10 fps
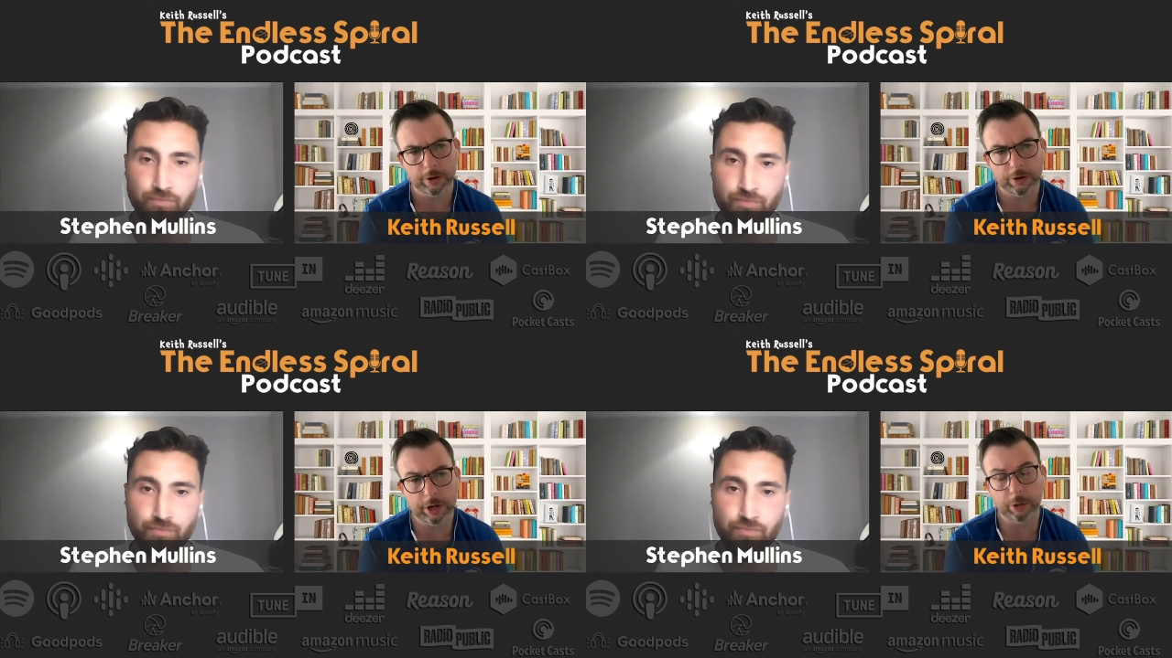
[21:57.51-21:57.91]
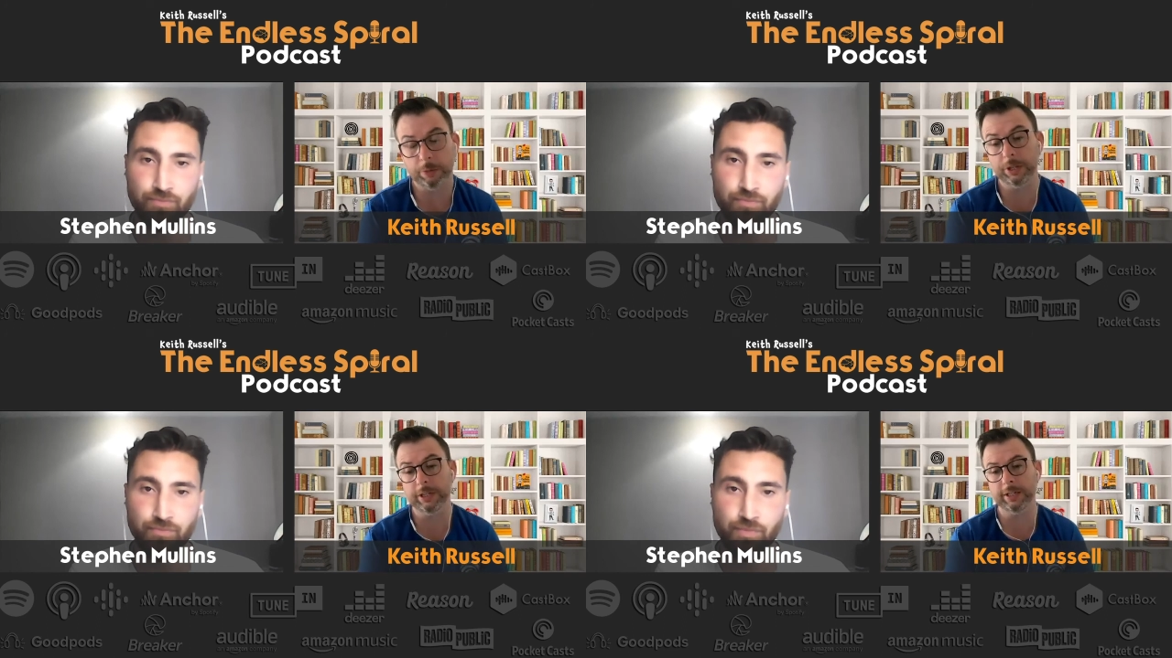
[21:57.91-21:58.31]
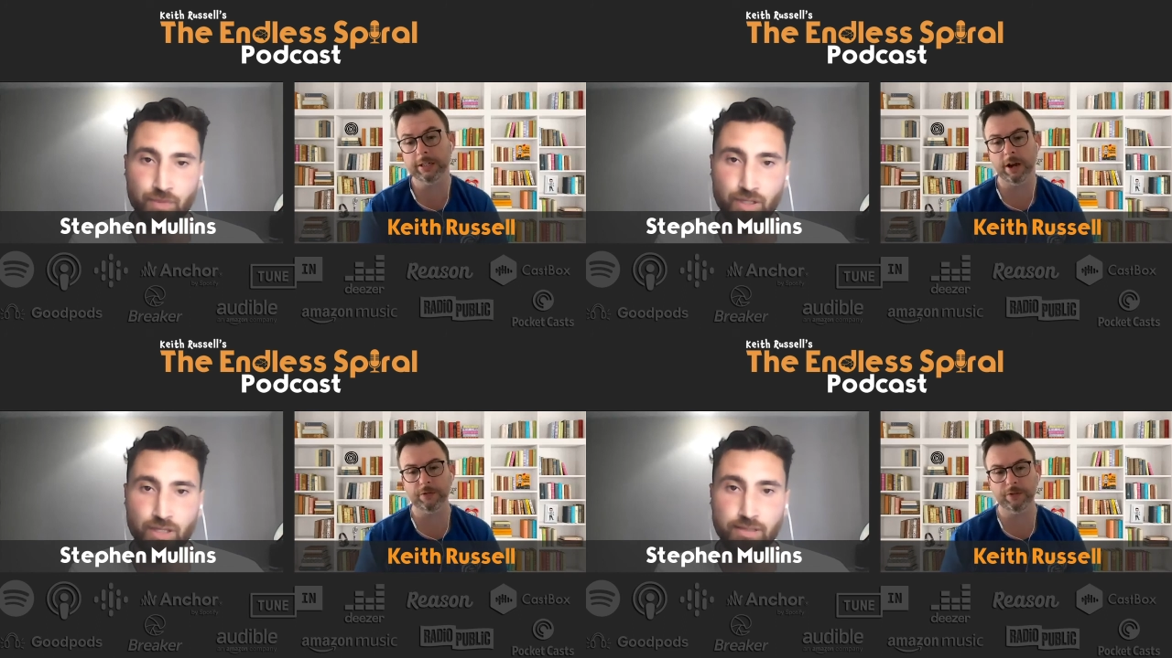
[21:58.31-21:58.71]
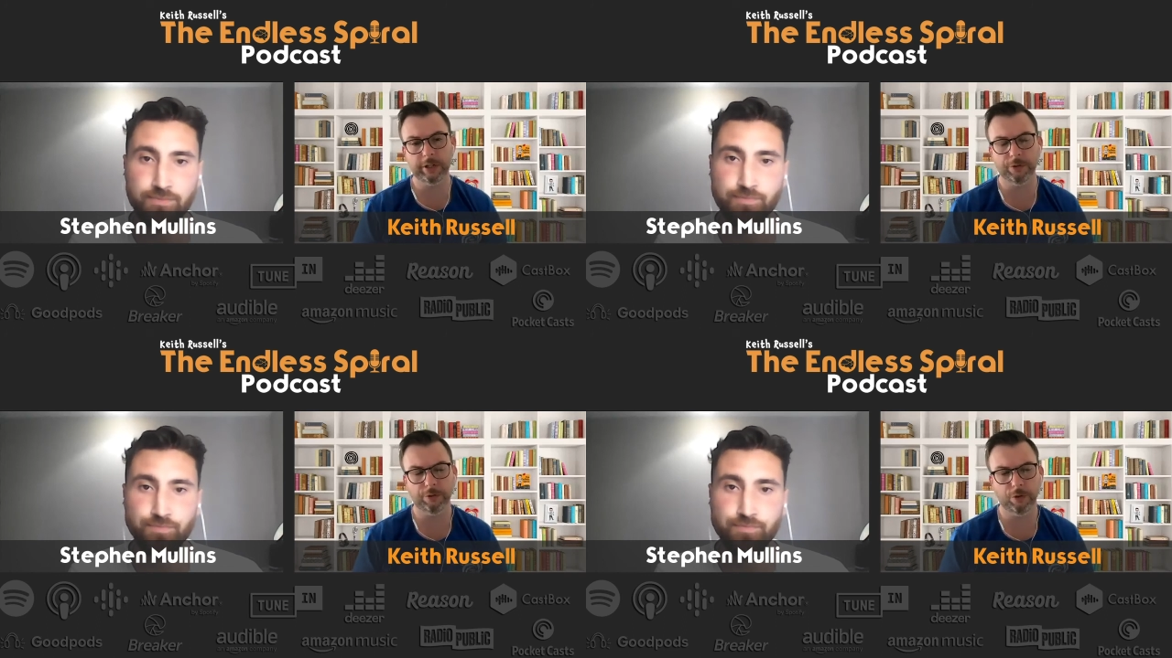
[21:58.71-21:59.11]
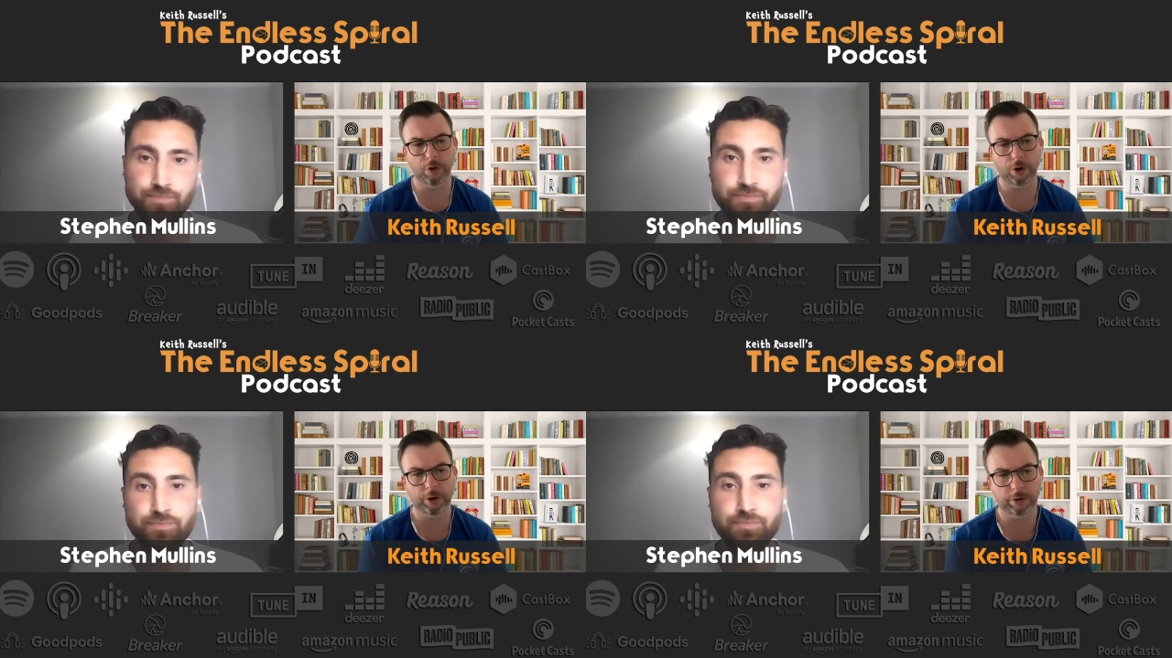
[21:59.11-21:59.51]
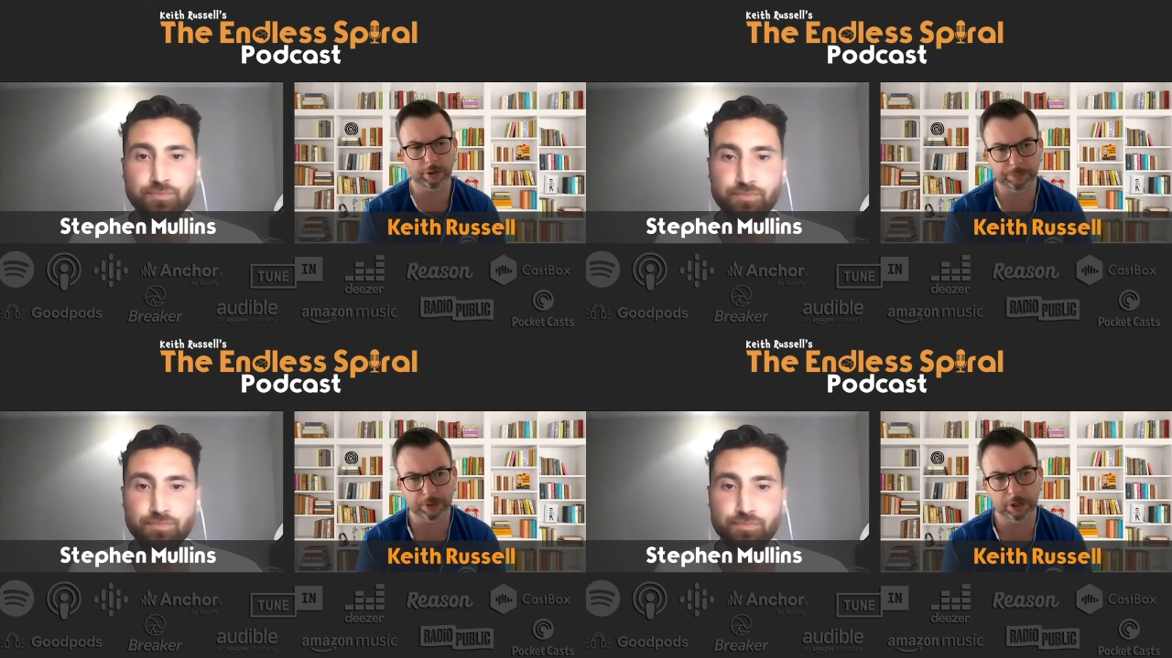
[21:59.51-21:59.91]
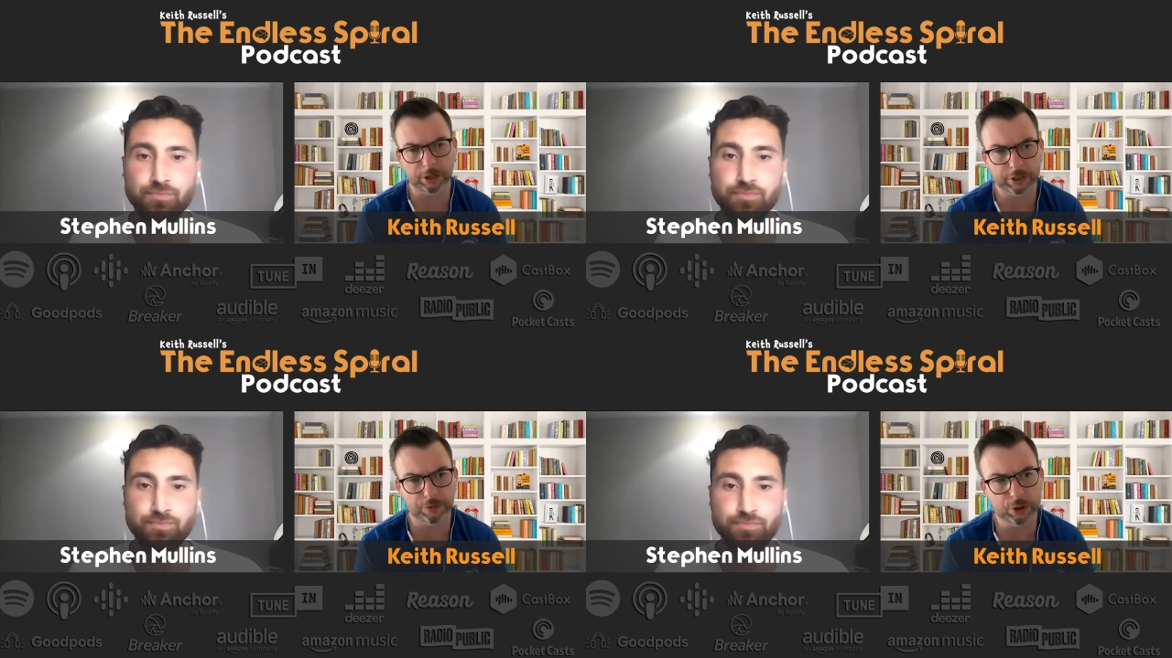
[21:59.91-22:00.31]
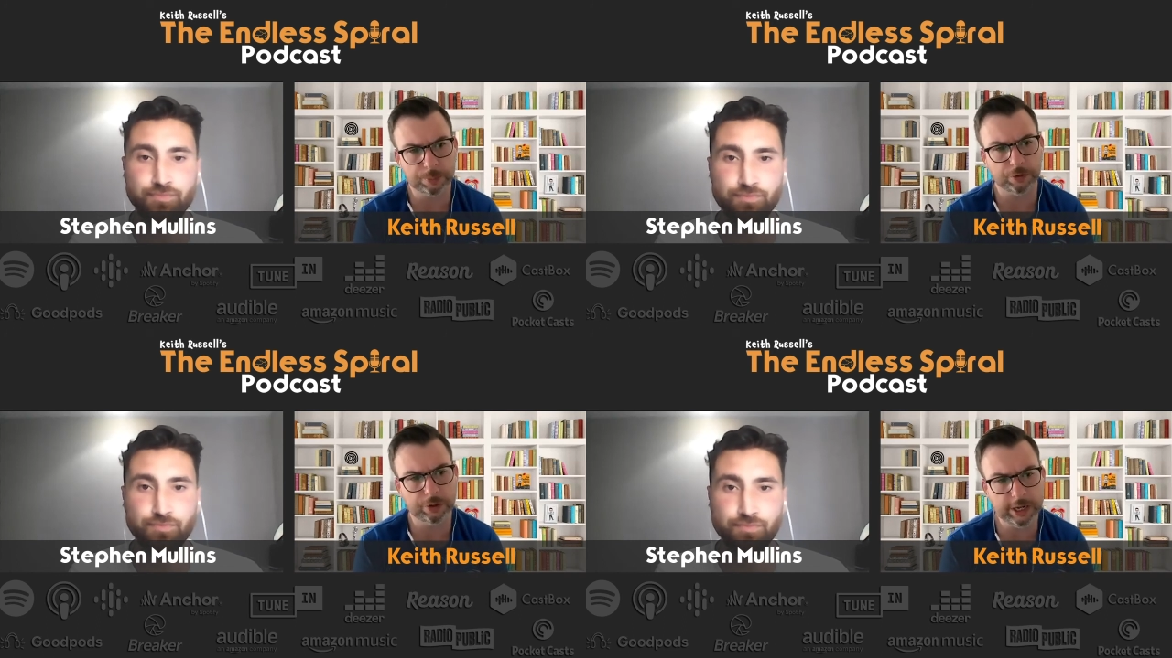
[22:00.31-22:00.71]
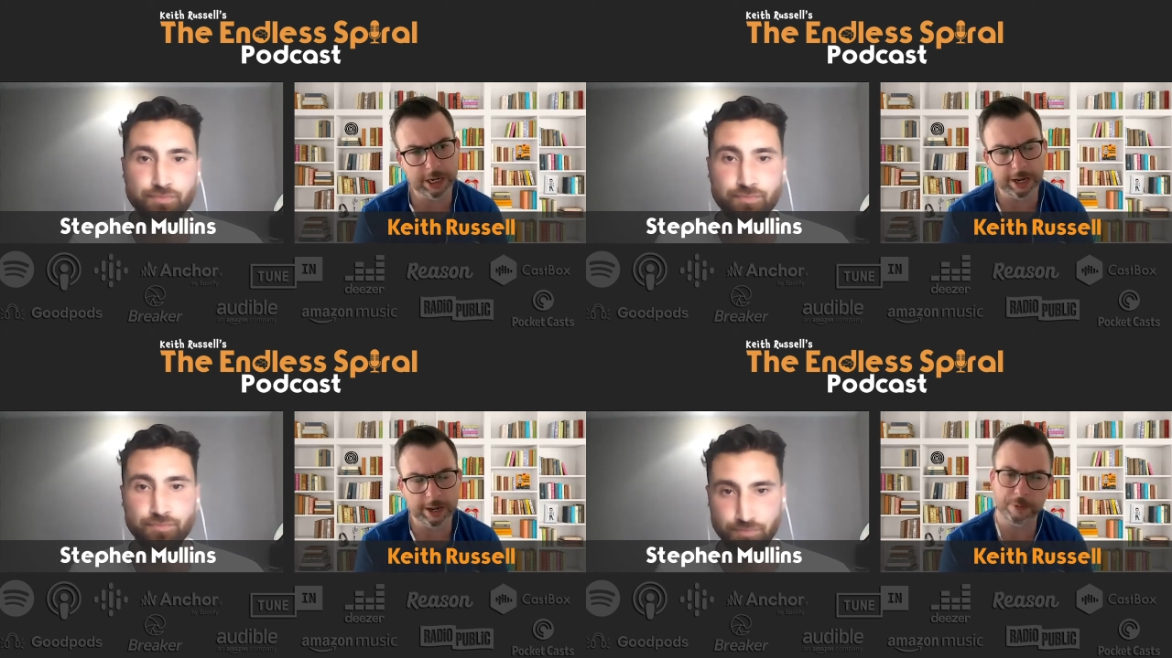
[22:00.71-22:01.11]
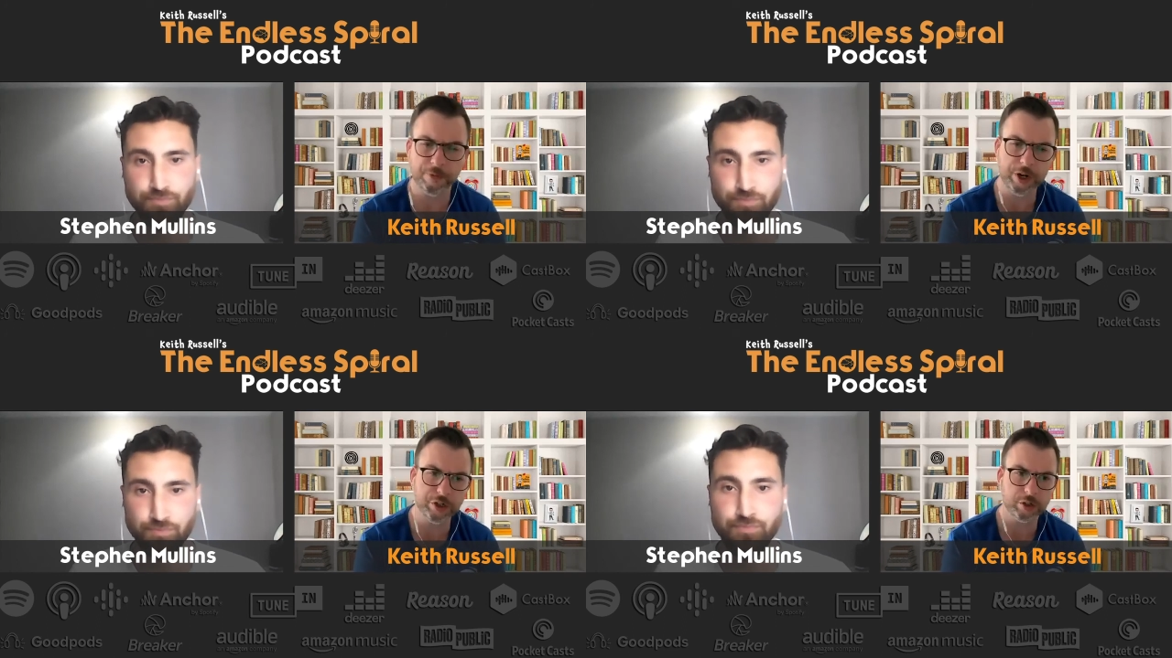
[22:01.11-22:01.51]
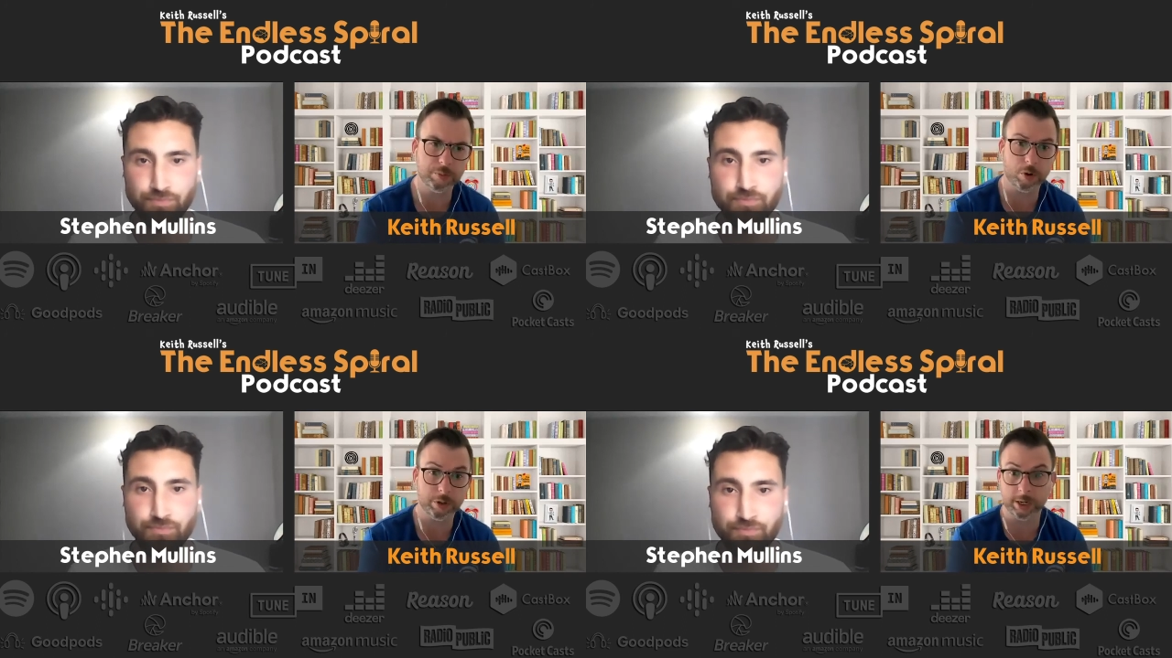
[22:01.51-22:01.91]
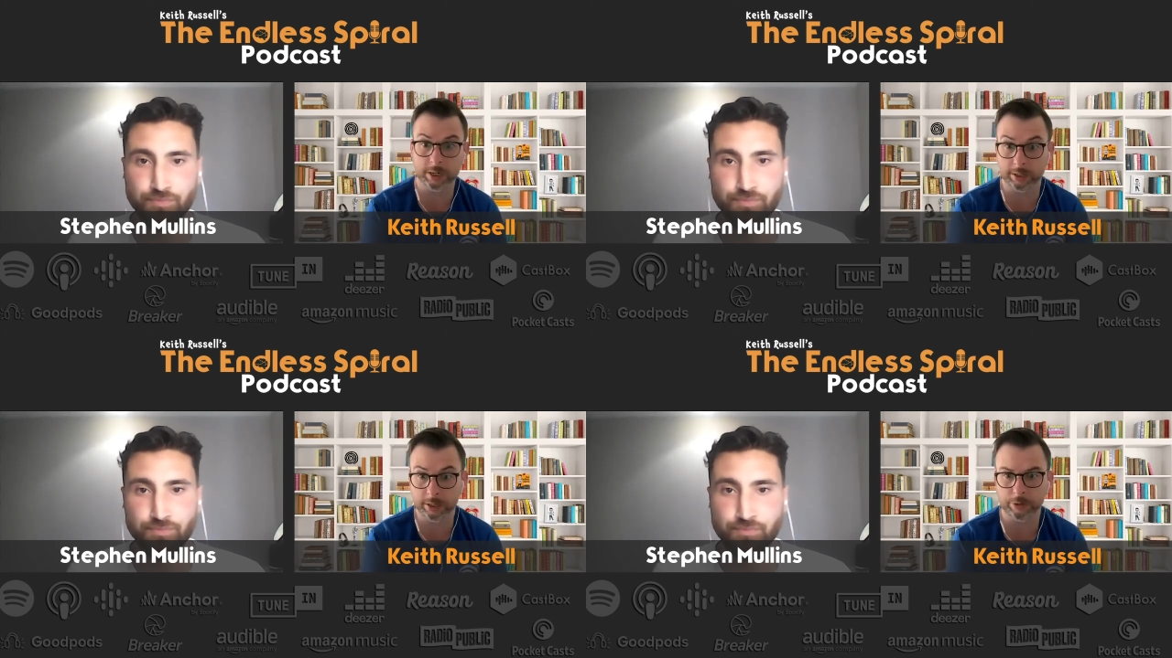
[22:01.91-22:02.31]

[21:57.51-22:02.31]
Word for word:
Speaker 1: Now, this isn't obviously for the, the likes of us, but say a professional sports athlete, you know, the